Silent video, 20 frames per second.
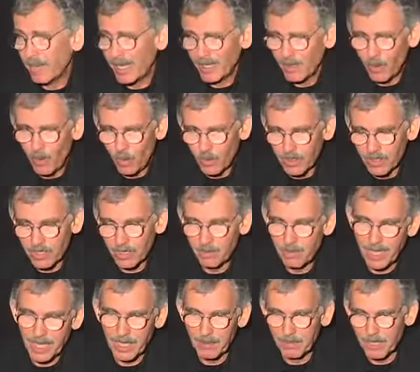My goal is to
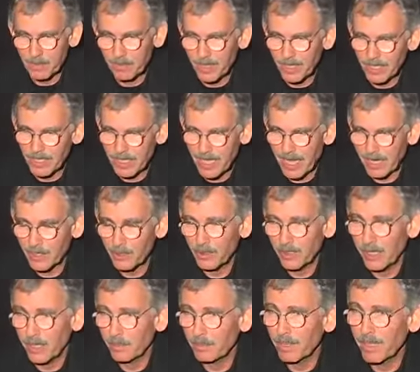make them as big as the
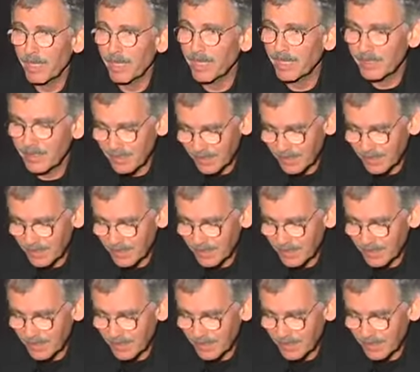actual airplane.